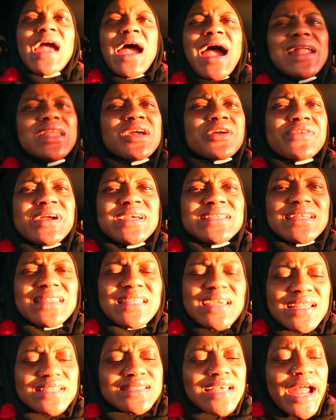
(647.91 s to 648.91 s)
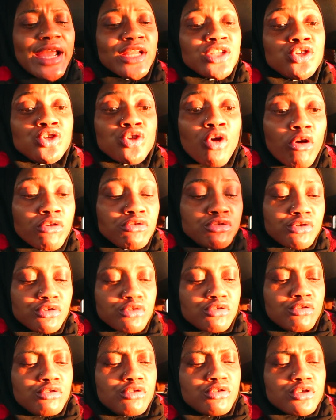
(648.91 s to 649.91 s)
And the crazy thing is, I don't
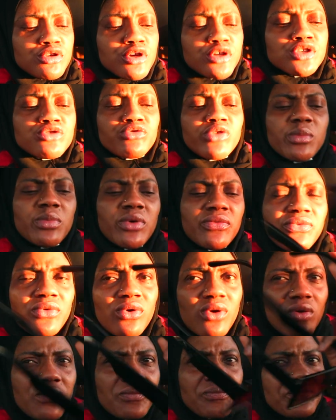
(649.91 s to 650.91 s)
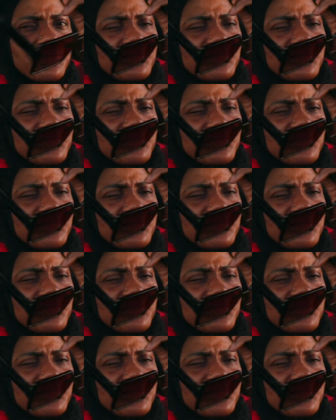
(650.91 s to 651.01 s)
used to use sunscreen before.